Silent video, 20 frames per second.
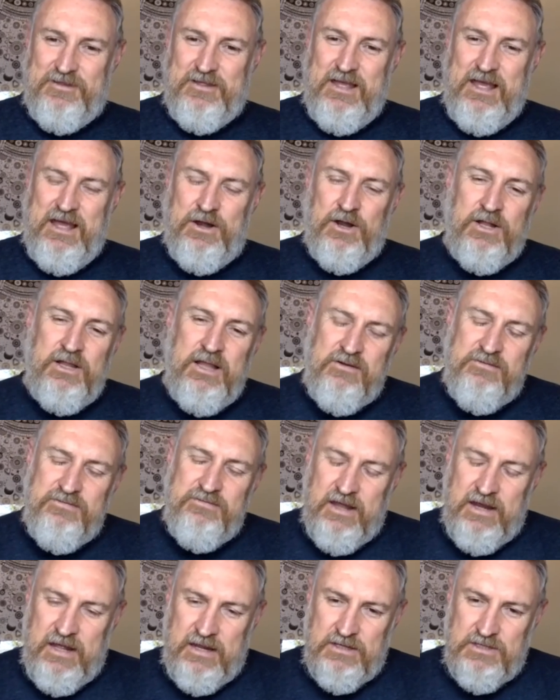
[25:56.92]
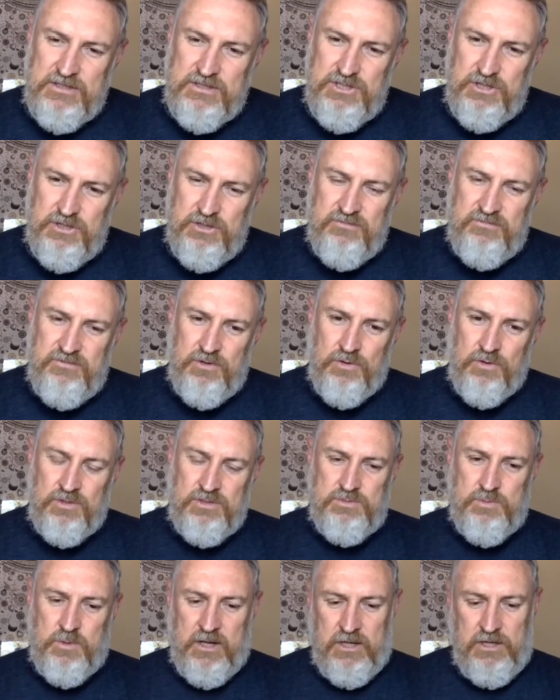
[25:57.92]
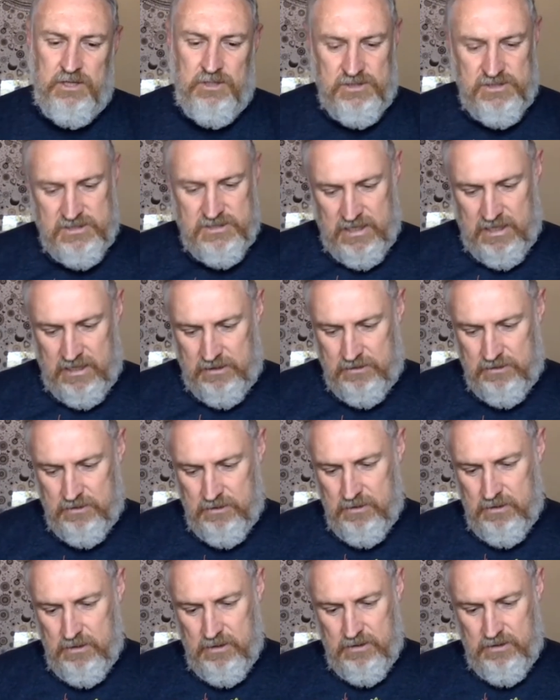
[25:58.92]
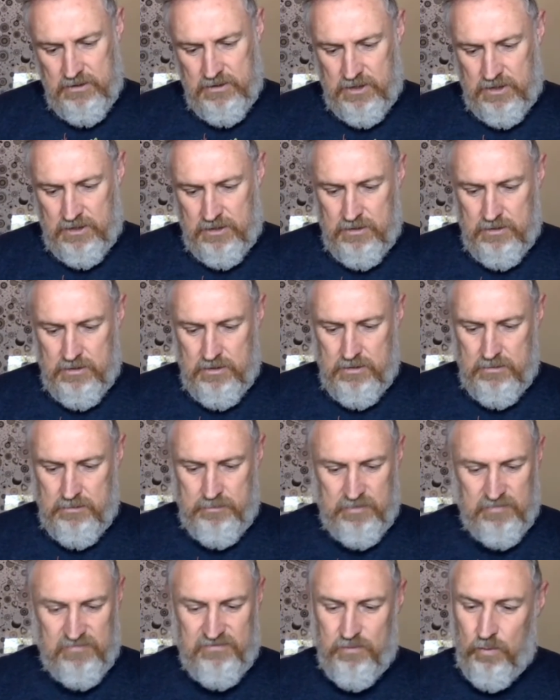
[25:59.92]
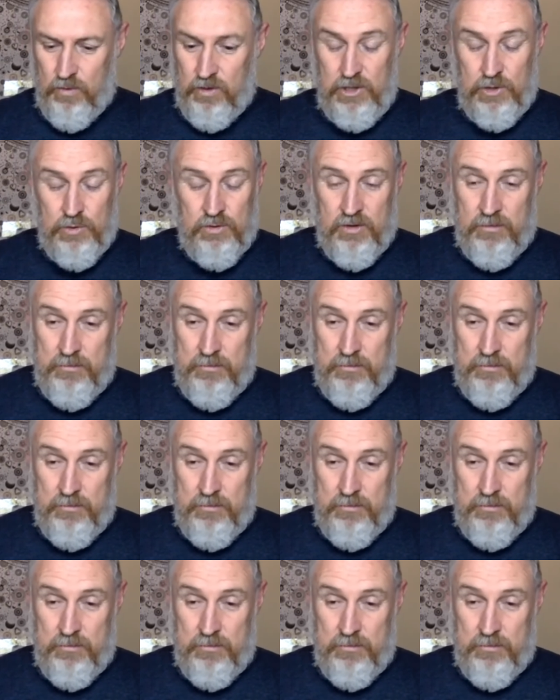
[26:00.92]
And I love that attitude of yours where you said that before you were a